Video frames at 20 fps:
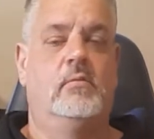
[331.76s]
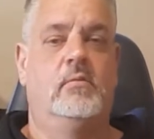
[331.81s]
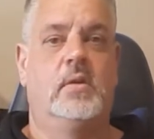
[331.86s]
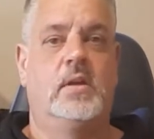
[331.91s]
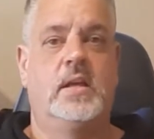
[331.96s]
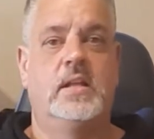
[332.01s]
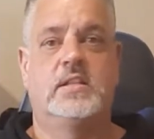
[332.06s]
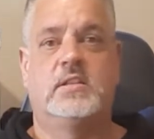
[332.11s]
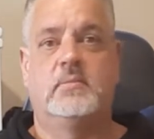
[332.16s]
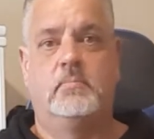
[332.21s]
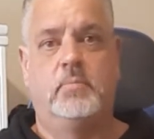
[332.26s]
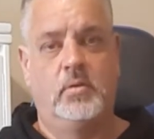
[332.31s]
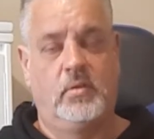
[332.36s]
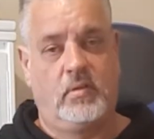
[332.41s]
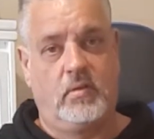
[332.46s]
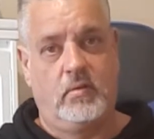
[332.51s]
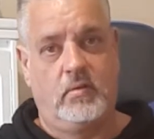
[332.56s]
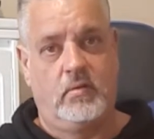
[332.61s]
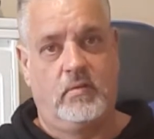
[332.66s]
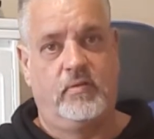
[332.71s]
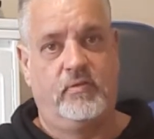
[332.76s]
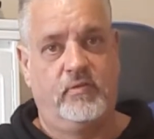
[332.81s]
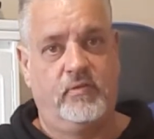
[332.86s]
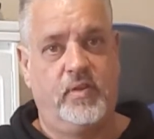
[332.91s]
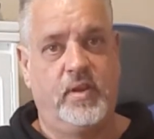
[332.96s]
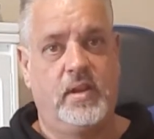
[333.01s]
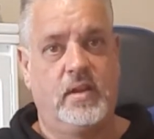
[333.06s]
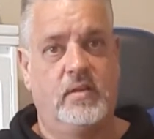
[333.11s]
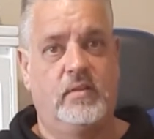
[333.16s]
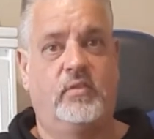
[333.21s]
get to put the
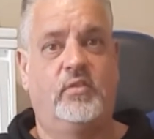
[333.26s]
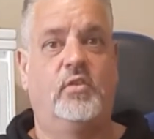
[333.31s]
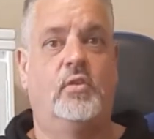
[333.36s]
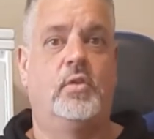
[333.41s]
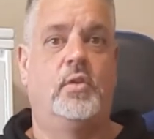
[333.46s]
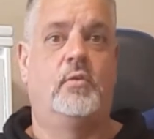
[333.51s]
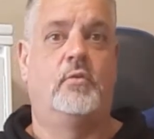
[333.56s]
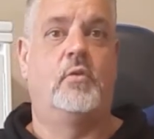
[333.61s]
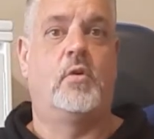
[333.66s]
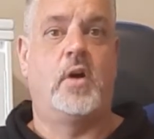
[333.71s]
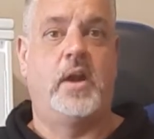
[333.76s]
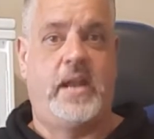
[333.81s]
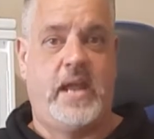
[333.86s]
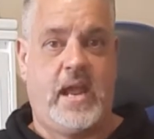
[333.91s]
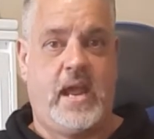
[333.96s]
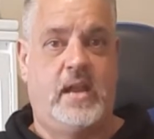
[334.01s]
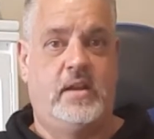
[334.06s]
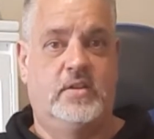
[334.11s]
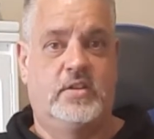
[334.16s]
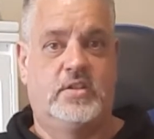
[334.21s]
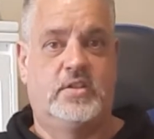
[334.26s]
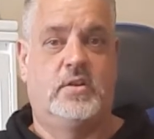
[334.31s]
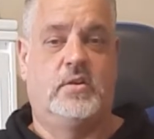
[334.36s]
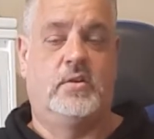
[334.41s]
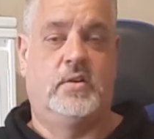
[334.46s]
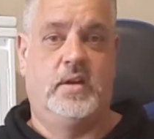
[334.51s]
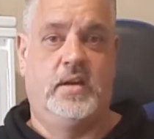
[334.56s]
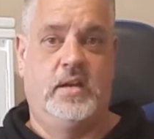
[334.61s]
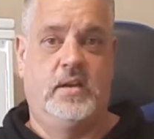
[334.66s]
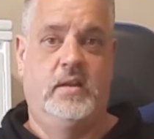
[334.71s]
fingers for the right hand
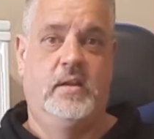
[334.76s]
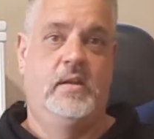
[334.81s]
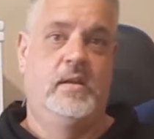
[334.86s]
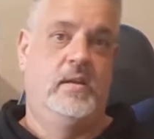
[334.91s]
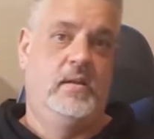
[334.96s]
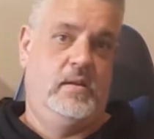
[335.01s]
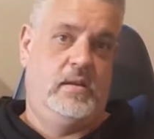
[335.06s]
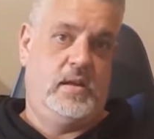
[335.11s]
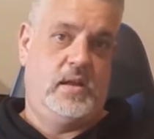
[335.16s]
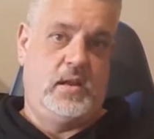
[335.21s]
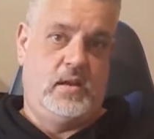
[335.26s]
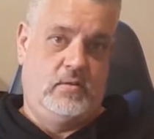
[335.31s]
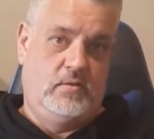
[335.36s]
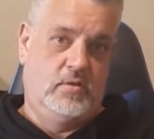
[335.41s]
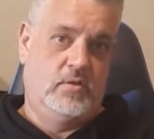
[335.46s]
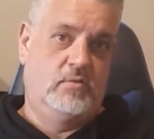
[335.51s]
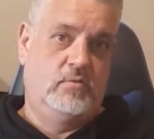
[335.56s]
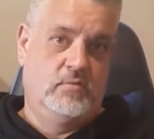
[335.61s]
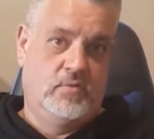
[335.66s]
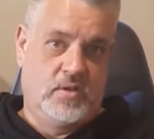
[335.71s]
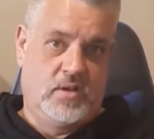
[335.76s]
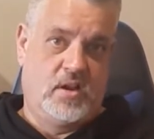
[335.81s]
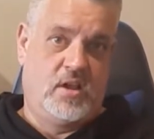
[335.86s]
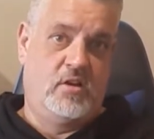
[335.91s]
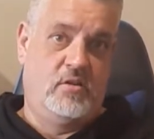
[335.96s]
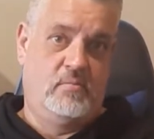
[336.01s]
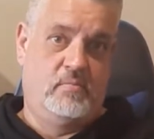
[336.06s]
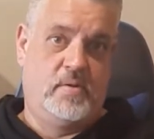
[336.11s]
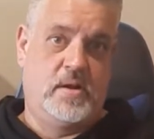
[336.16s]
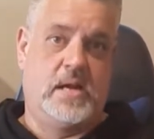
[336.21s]
side and doing the low
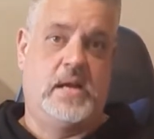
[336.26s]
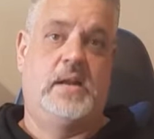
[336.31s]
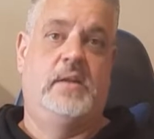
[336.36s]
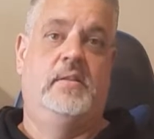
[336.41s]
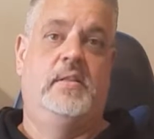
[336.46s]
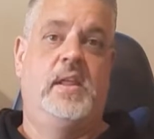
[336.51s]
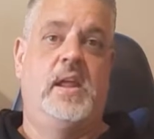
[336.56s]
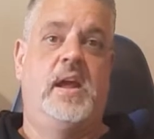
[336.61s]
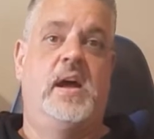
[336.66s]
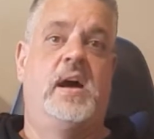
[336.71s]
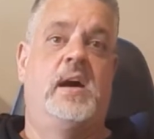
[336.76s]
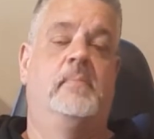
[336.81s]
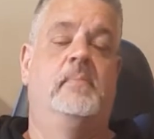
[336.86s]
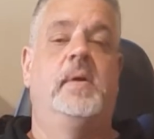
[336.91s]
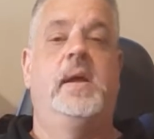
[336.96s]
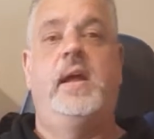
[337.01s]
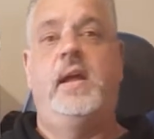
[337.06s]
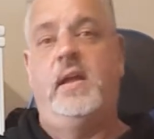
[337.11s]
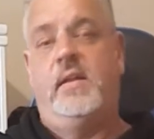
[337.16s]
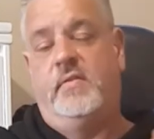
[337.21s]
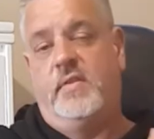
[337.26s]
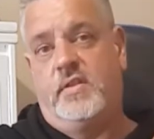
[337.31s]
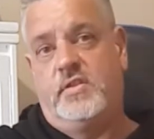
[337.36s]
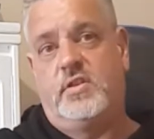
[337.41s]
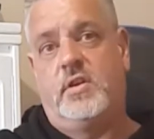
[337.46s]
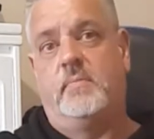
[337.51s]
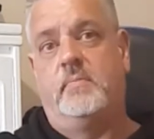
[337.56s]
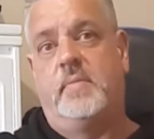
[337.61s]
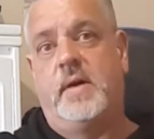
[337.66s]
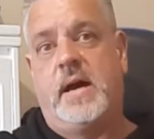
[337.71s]
part of the arm and the
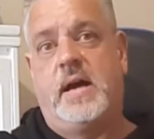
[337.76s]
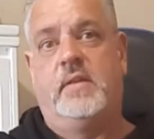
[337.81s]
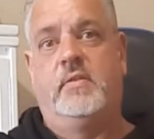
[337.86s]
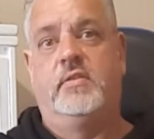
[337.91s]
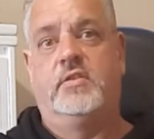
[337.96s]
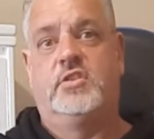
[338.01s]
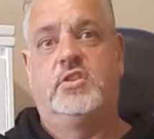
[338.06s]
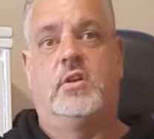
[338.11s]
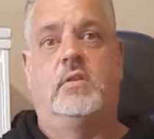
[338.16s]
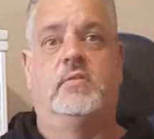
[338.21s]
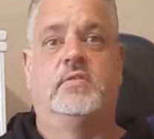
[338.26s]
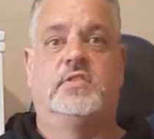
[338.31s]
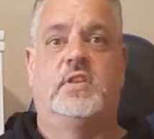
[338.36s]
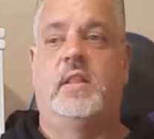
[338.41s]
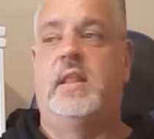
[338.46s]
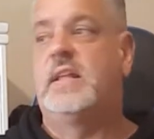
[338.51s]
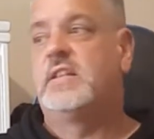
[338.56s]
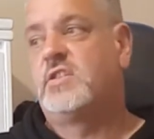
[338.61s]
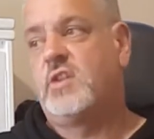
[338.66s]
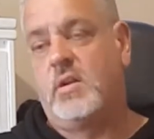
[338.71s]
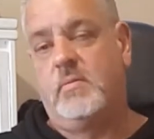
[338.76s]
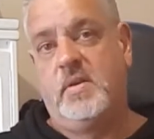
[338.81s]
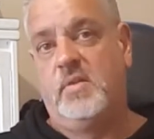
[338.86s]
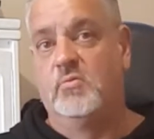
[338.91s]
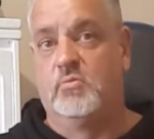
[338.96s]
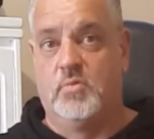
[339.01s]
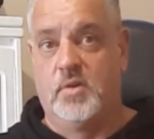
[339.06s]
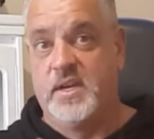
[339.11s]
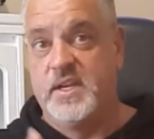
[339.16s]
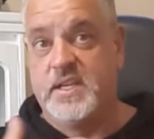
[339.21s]
top part of the shoulder. So that's going to be
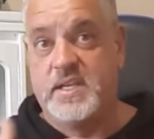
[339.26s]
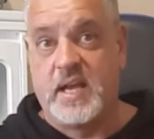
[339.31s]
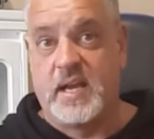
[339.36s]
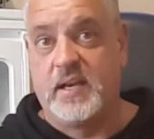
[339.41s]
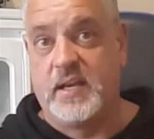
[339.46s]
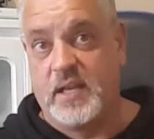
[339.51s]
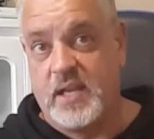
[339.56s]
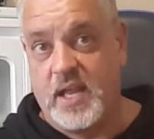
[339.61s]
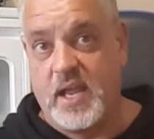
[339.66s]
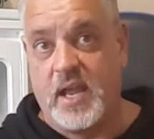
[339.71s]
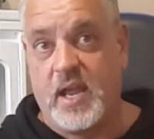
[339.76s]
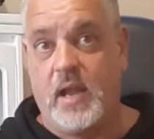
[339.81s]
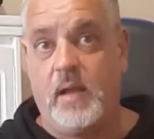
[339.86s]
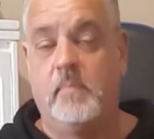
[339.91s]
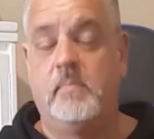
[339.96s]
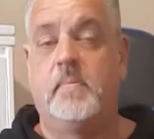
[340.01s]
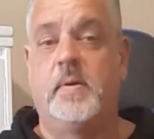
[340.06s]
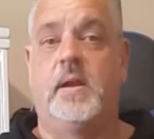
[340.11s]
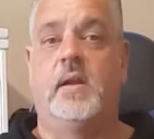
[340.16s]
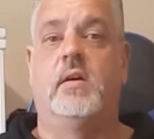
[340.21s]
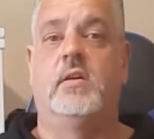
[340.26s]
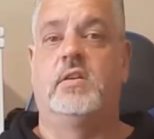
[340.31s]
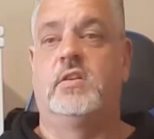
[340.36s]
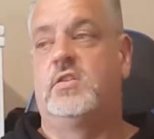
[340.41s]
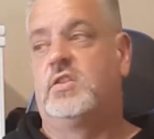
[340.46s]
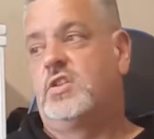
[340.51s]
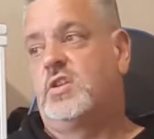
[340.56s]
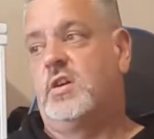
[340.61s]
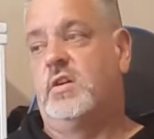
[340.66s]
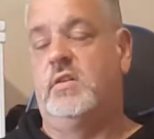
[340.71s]
redone again, but I can
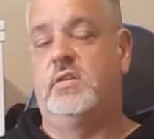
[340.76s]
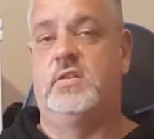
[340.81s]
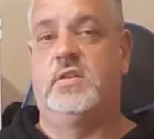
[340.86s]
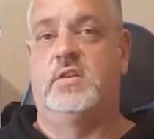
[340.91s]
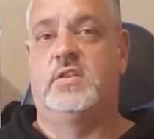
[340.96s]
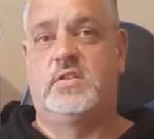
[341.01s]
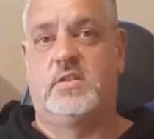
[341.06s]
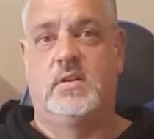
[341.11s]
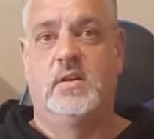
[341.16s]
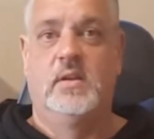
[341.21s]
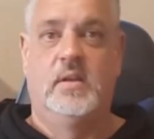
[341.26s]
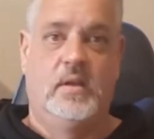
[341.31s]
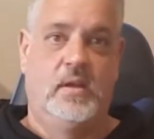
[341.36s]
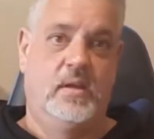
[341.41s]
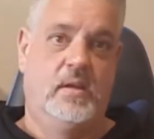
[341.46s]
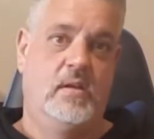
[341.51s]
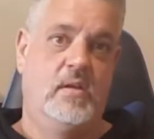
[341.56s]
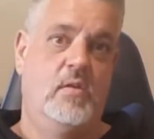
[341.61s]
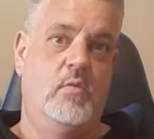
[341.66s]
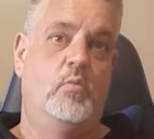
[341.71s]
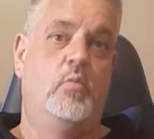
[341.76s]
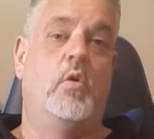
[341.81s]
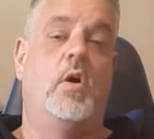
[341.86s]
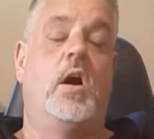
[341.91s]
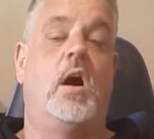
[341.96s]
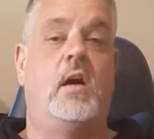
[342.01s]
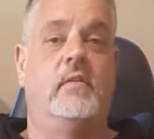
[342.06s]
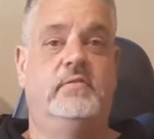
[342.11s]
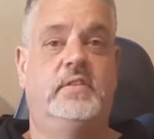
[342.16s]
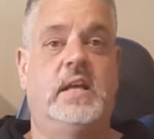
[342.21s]
show you just what
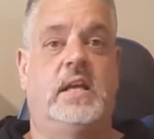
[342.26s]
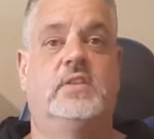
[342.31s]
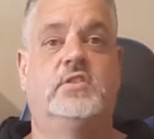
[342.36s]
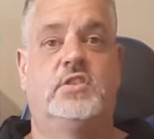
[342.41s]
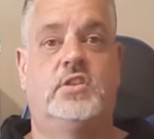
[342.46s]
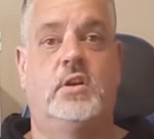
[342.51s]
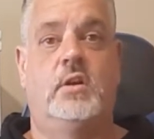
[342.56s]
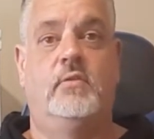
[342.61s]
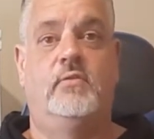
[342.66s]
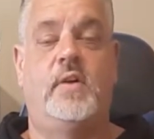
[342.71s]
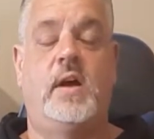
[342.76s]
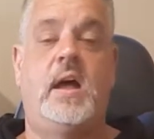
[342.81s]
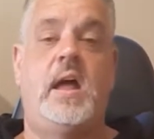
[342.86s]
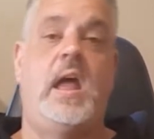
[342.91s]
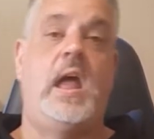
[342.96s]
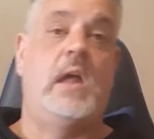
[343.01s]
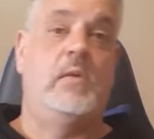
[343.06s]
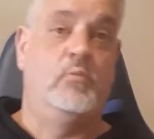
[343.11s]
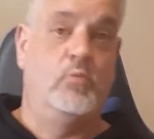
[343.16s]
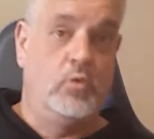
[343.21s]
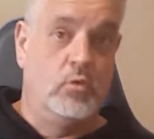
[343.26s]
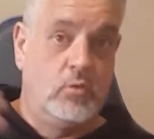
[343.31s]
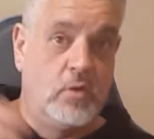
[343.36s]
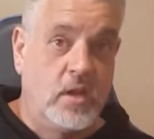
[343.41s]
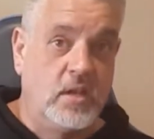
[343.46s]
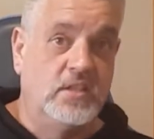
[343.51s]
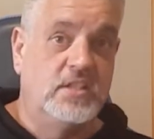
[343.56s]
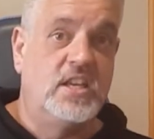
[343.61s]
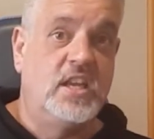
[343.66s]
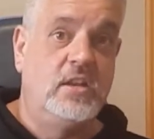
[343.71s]
I've done so far, and we'll
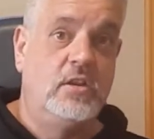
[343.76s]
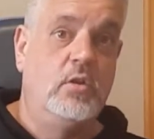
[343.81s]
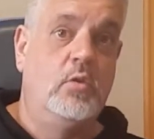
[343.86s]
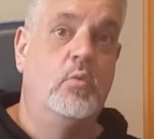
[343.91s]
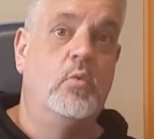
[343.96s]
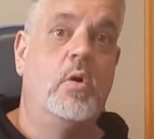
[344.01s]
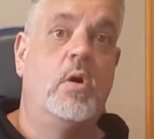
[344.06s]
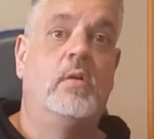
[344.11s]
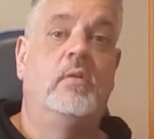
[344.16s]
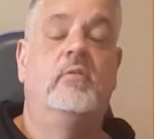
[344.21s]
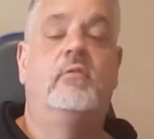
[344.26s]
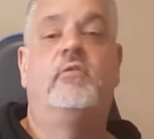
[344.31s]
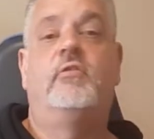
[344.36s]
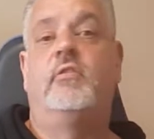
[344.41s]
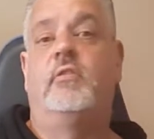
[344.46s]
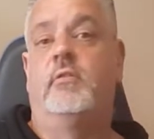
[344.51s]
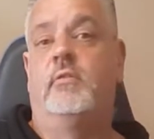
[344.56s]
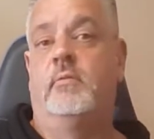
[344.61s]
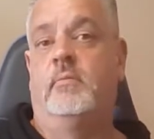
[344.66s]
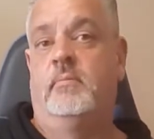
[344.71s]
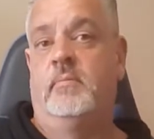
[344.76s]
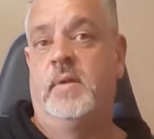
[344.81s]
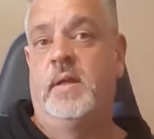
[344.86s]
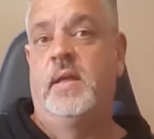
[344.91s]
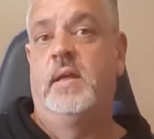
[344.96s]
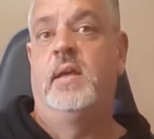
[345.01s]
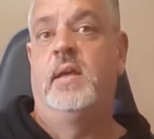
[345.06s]
continue on from